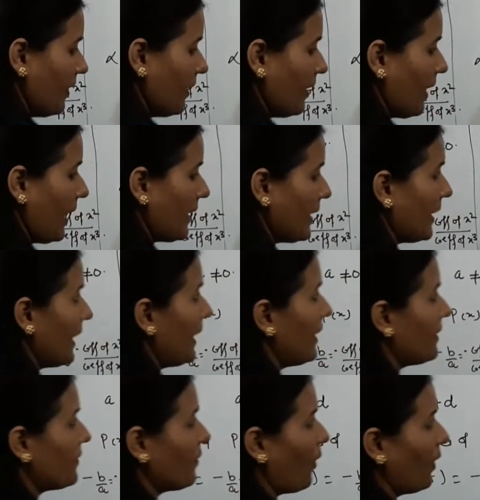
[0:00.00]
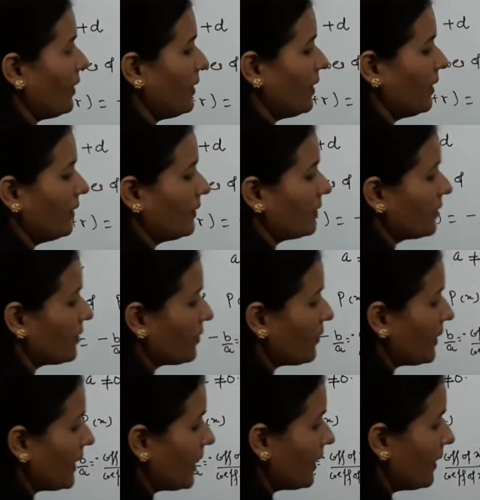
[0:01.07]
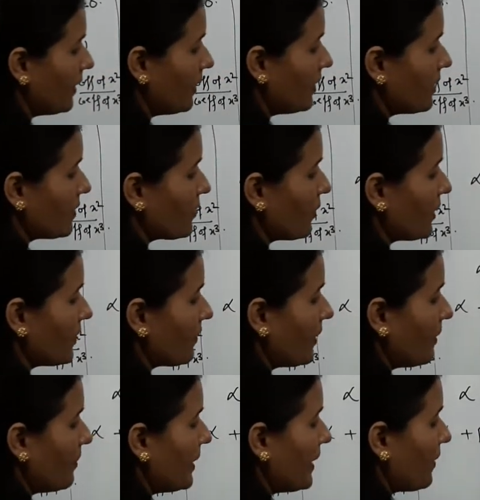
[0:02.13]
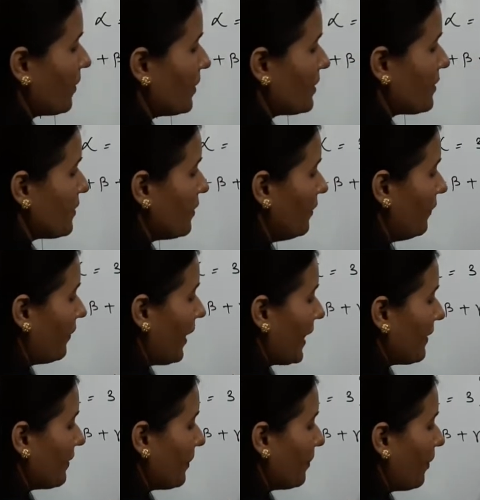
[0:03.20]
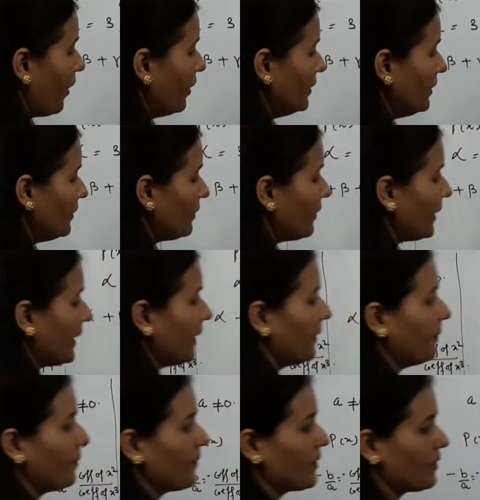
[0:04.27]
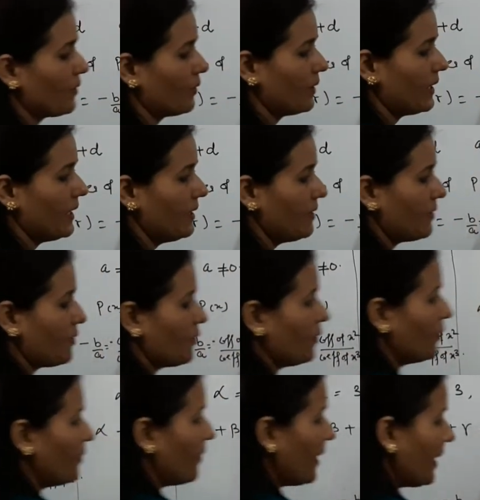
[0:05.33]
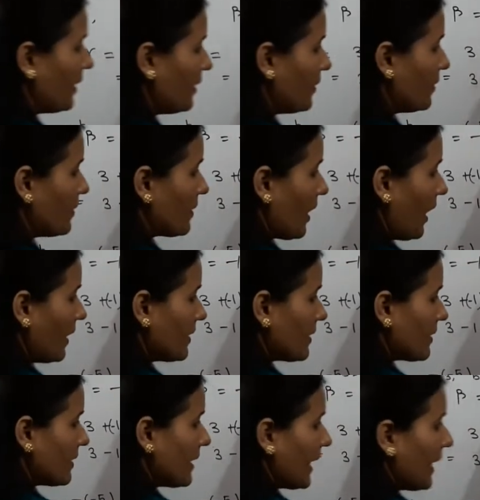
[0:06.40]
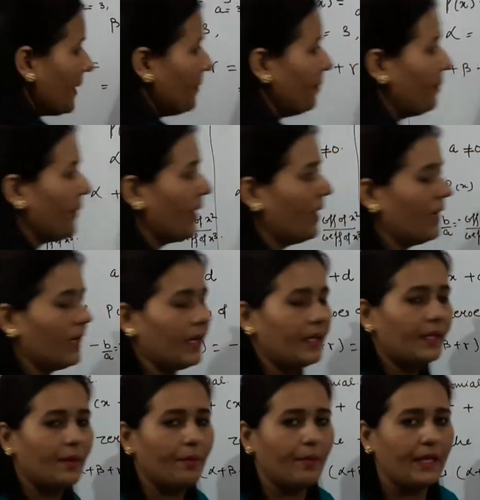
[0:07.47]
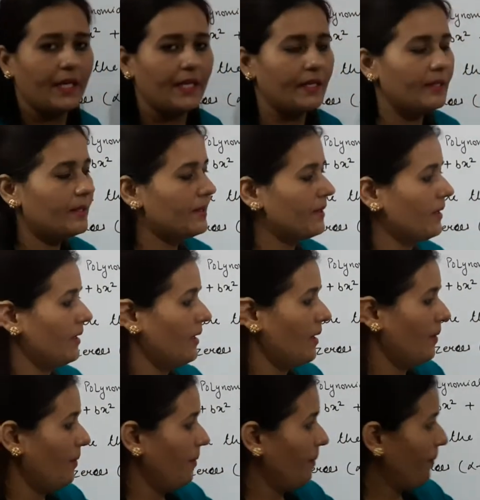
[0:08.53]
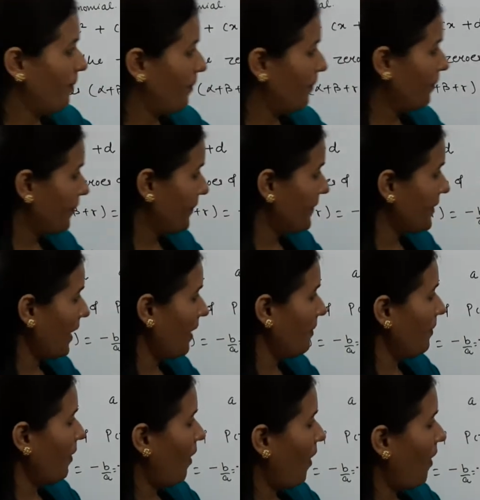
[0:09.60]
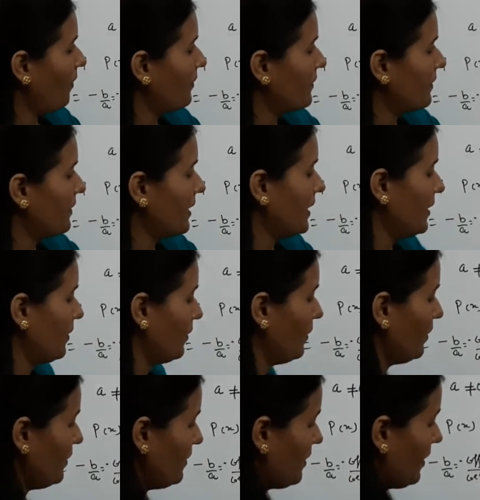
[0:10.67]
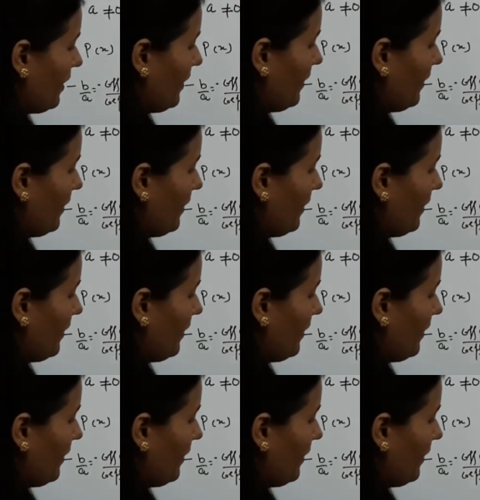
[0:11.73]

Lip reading: and a is what? 3. So it will be equals to 5 upon 3. So these two values are same. It means sum of zeros,